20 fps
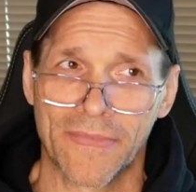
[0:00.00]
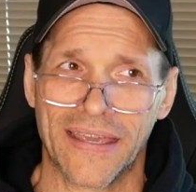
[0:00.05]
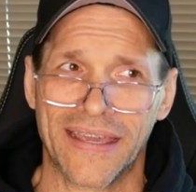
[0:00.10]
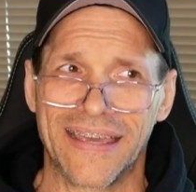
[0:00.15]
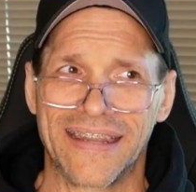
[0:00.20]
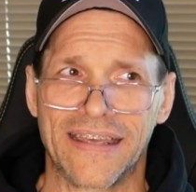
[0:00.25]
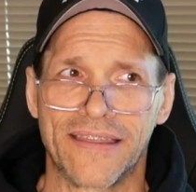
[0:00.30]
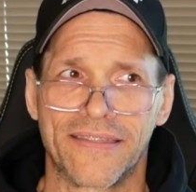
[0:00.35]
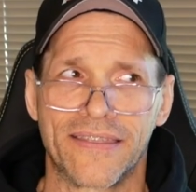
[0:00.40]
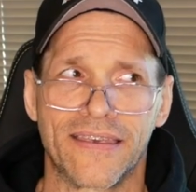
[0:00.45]

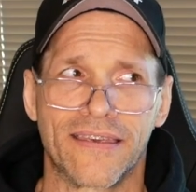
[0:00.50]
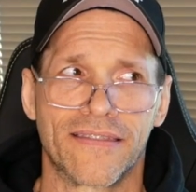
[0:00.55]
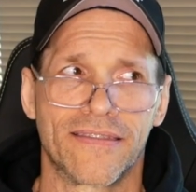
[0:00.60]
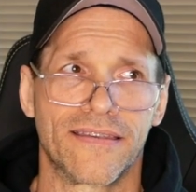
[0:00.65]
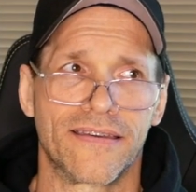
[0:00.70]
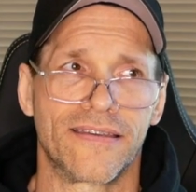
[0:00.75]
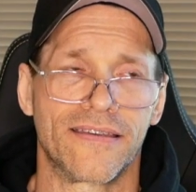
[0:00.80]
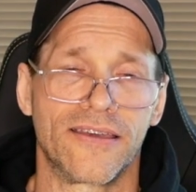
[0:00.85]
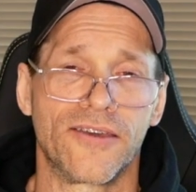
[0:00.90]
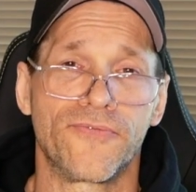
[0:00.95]
And I think
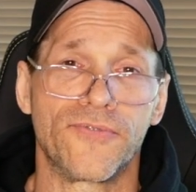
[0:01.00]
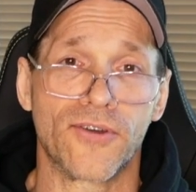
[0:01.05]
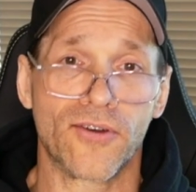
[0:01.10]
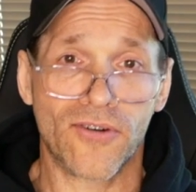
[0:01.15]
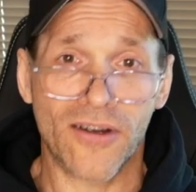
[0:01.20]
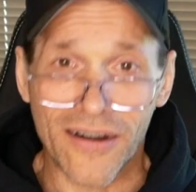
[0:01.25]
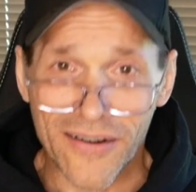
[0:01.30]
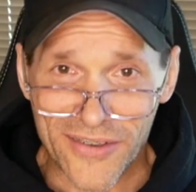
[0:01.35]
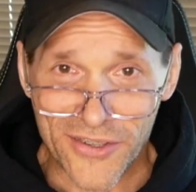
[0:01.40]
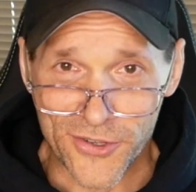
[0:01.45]
that if you
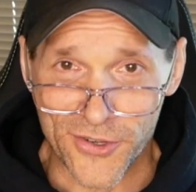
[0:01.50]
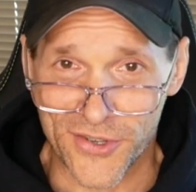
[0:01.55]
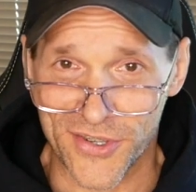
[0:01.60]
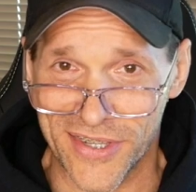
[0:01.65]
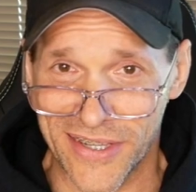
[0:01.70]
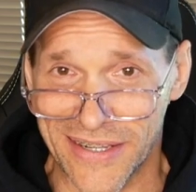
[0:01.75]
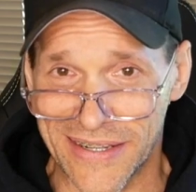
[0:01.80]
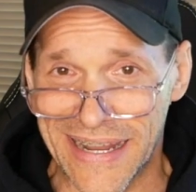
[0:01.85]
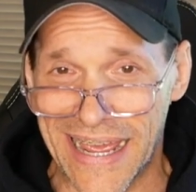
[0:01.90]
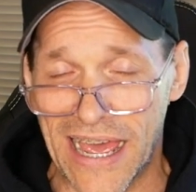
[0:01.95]
are
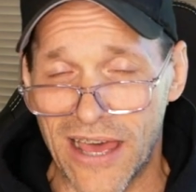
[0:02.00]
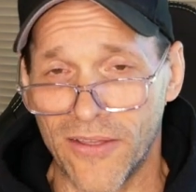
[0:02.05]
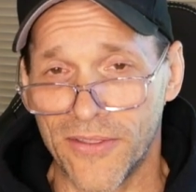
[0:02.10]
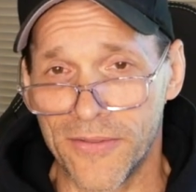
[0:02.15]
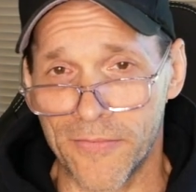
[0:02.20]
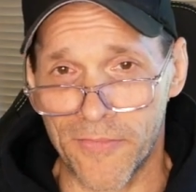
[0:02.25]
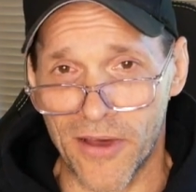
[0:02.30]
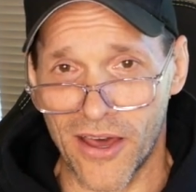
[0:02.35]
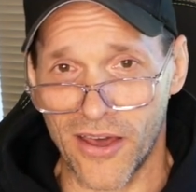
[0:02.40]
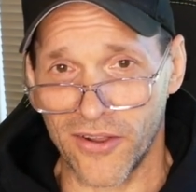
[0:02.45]
interested in how
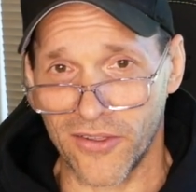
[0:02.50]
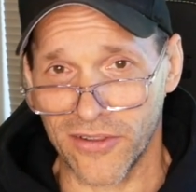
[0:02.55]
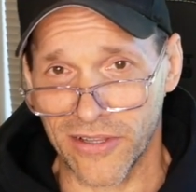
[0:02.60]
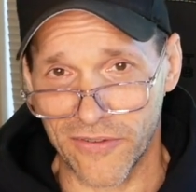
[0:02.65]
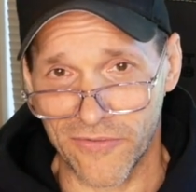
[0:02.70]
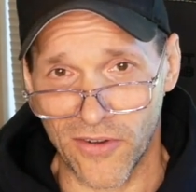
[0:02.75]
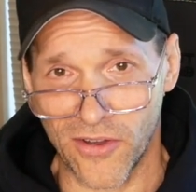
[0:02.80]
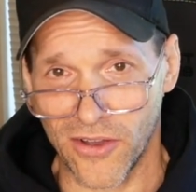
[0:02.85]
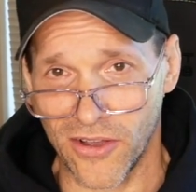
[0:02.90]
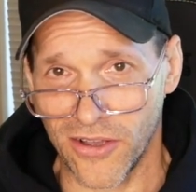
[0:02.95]
the model
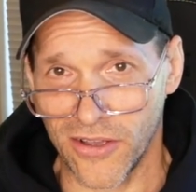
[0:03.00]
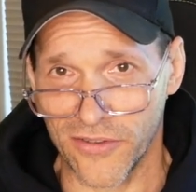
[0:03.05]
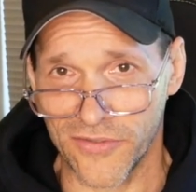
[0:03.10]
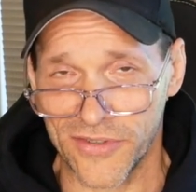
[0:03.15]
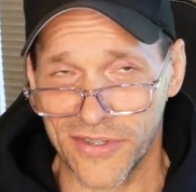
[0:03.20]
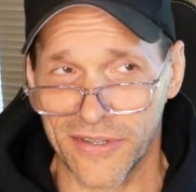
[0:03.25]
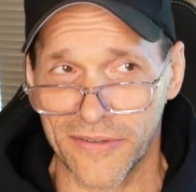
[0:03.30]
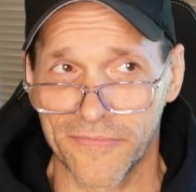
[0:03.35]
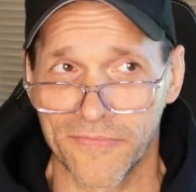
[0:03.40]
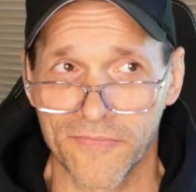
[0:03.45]

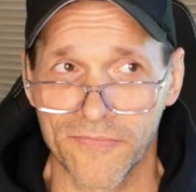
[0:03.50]
evolves,